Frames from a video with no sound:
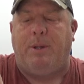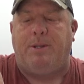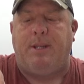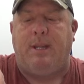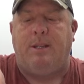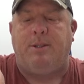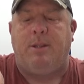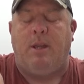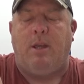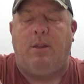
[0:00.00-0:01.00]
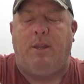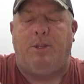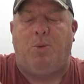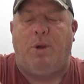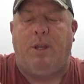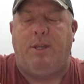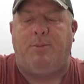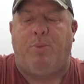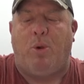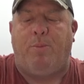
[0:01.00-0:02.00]
seeds. This one is
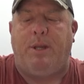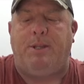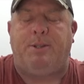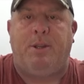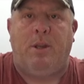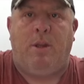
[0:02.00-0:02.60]
Burpee's